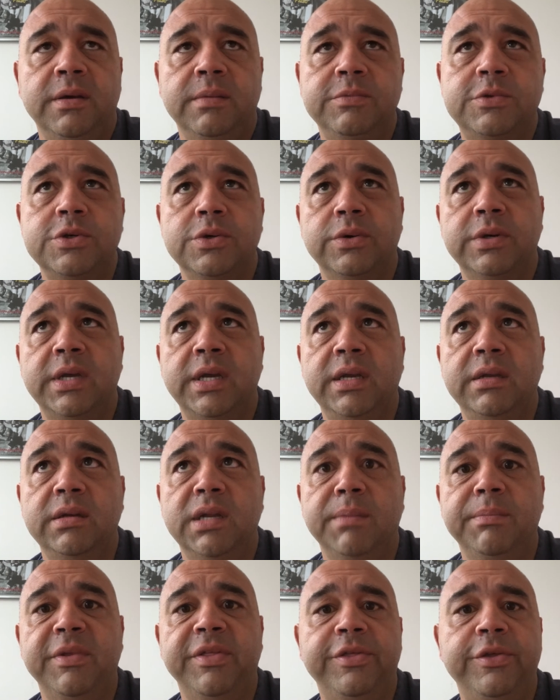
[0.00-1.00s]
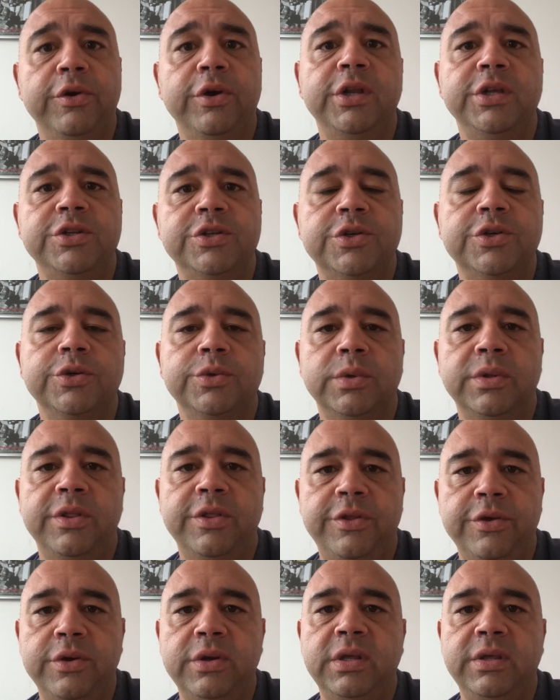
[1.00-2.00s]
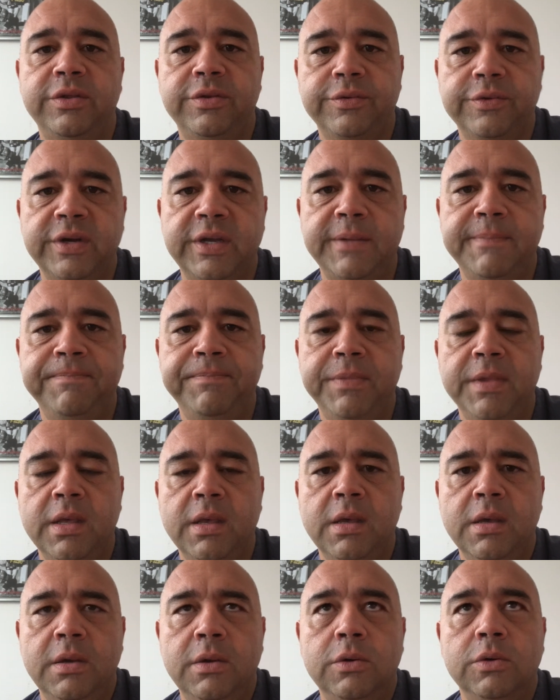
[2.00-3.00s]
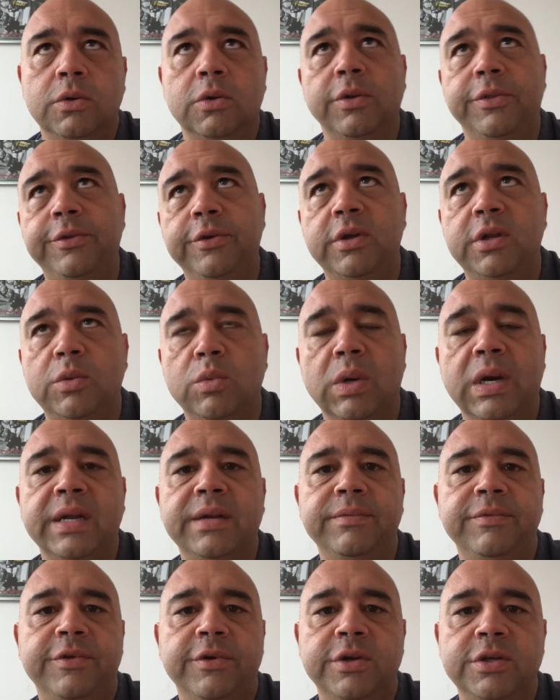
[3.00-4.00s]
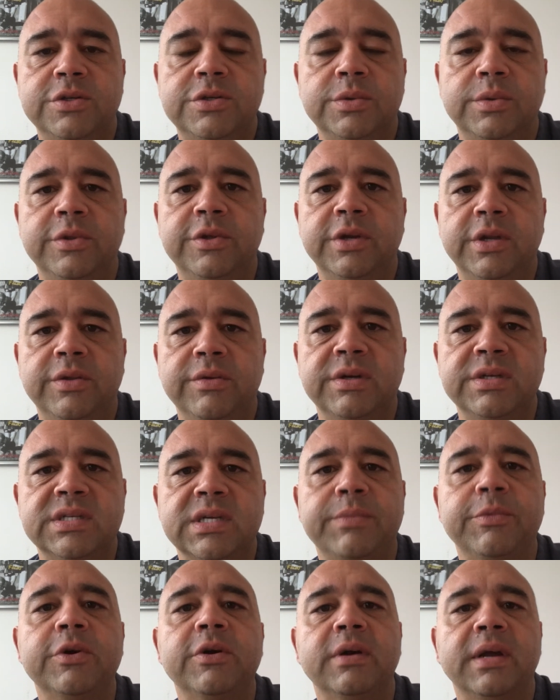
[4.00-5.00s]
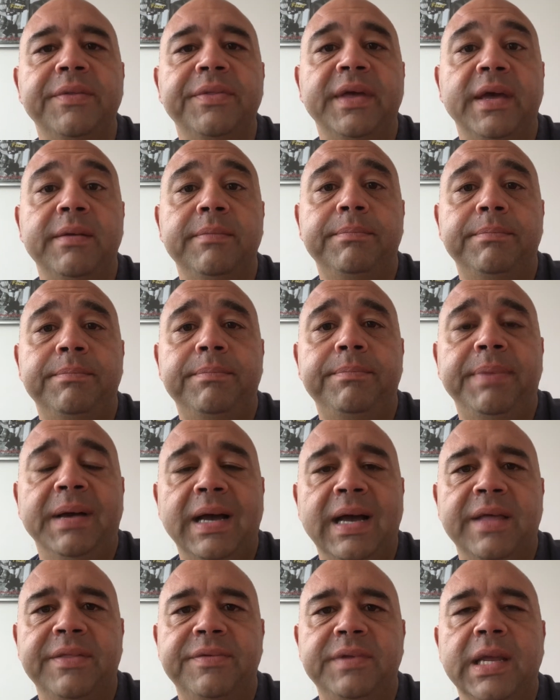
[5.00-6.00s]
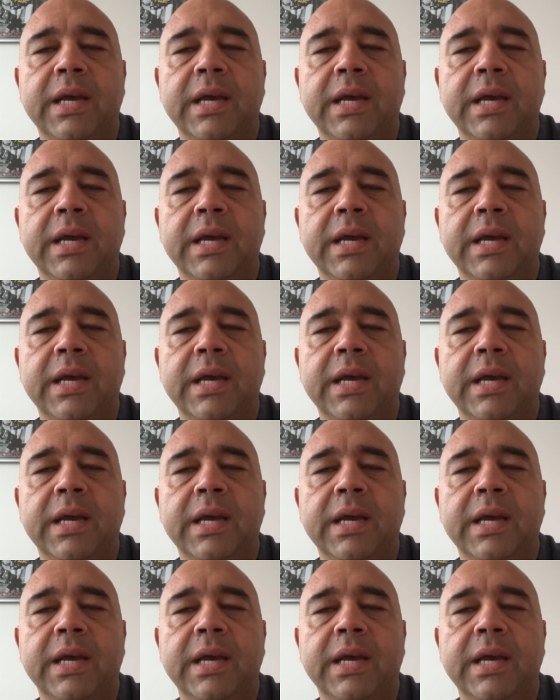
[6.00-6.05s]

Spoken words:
I'm talking number 32 and 33, or 31, 32 and 33, somewhere around that path.